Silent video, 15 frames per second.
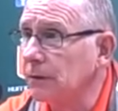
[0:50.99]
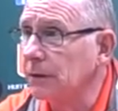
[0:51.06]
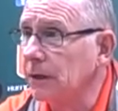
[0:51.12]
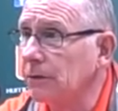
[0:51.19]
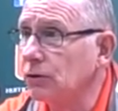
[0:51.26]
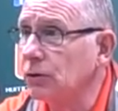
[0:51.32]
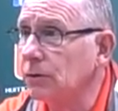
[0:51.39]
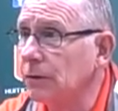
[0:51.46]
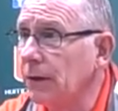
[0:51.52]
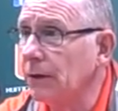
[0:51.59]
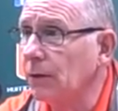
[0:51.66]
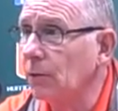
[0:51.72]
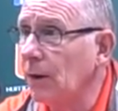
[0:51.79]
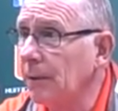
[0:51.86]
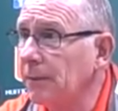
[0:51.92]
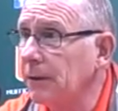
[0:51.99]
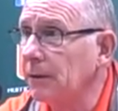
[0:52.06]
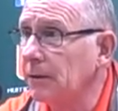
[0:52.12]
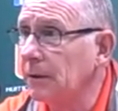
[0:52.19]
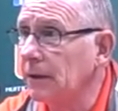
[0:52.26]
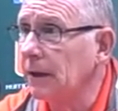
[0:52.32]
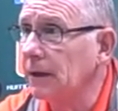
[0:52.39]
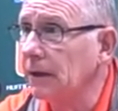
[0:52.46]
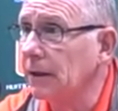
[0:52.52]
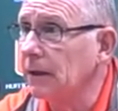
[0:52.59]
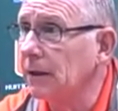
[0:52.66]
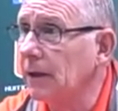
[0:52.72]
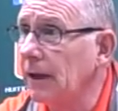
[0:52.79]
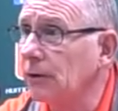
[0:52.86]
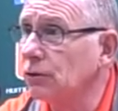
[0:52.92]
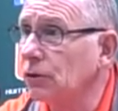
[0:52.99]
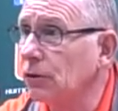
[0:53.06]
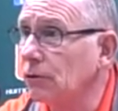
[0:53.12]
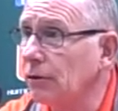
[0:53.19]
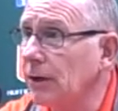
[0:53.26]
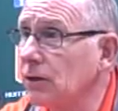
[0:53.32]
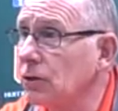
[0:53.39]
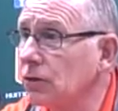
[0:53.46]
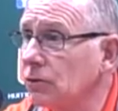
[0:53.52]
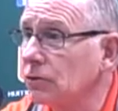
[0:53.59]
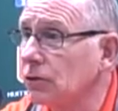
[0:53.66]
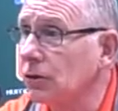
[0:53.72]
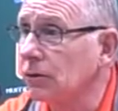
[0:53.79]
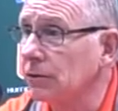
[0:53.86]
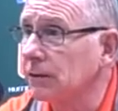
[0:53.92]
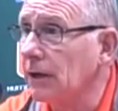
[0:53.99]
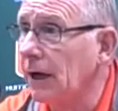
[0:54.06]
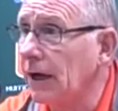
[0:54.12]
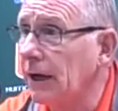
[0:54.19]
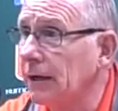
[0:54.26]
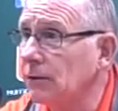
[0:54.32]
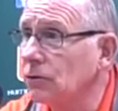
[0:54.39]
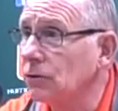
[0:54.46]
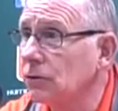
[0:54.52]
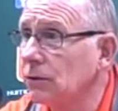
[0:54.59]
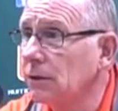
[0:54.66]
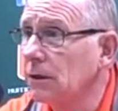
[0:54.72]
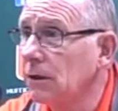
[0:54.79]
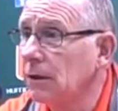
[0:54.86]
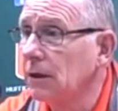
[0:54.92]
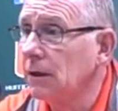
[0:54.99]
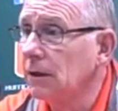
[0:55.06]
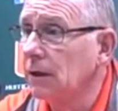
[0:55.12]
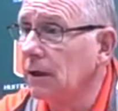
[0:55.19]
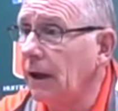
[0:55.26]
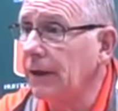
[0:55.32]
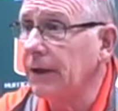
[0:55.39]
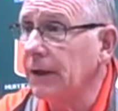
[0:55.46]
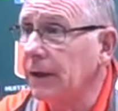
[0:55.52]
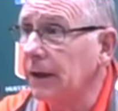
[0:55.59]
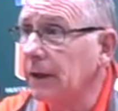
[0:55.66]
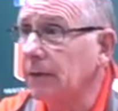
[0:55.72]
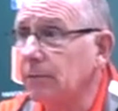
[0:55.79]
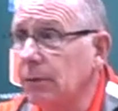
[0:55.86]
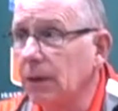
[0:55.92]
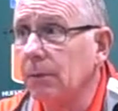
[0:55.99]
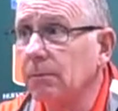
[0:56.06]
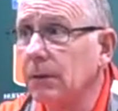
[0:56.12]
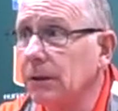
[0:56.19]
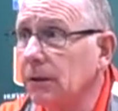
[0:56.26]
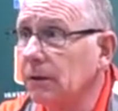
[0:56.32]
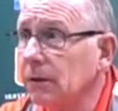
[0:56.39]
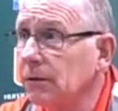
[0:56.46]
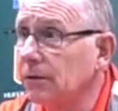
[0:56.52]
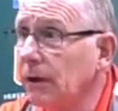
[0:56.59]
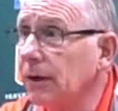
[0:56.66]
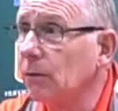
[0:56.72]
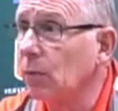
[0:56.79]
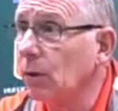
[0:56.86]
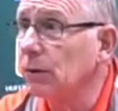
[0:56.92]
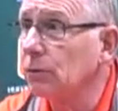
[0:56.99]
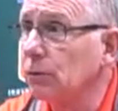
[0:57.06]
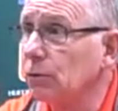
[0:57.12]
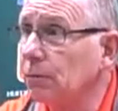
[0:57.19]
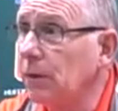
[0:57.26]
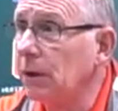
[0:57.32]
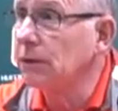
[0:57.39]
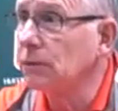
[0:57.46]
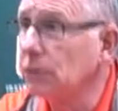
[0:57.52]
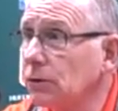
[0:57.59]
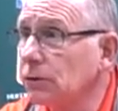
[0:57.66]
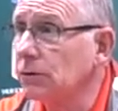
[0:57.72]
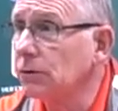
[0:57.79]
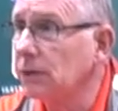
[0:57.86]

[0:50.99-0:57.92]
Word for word: It gives you another weapon. It, it allows you to rest certain guys. I think he and Plumlee are a great one-two punch.